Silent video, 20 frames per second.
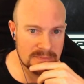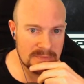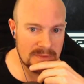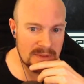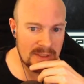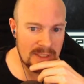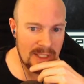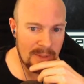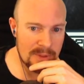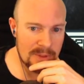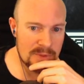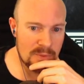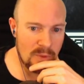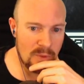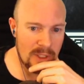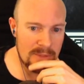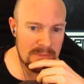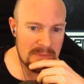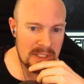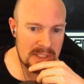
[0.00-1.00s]
That was
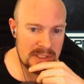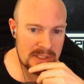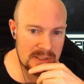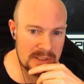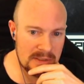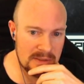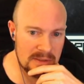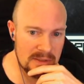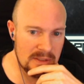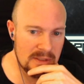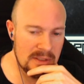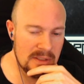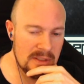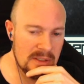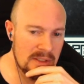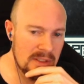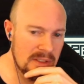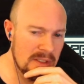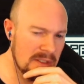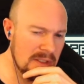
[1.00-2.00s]
one miss.
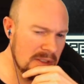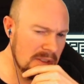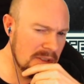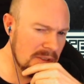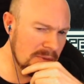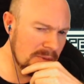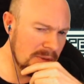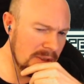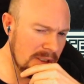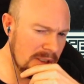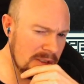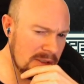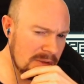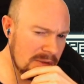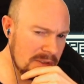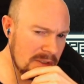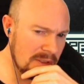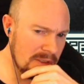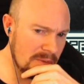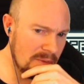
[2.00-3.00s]
Really? There
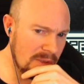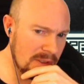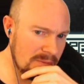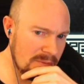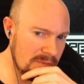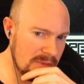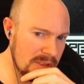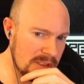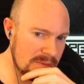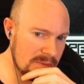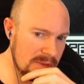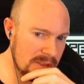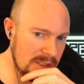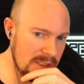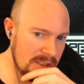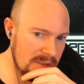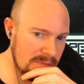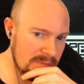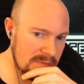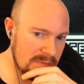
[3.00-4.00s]
was only one miss when
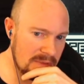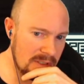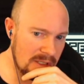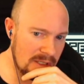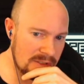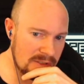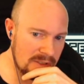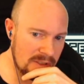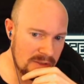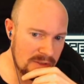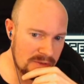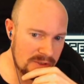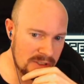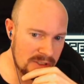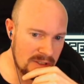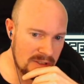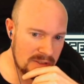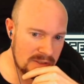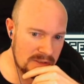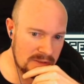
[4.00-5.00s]
he dodged all those
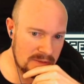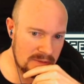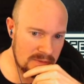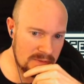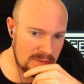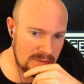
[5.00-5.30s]
shots?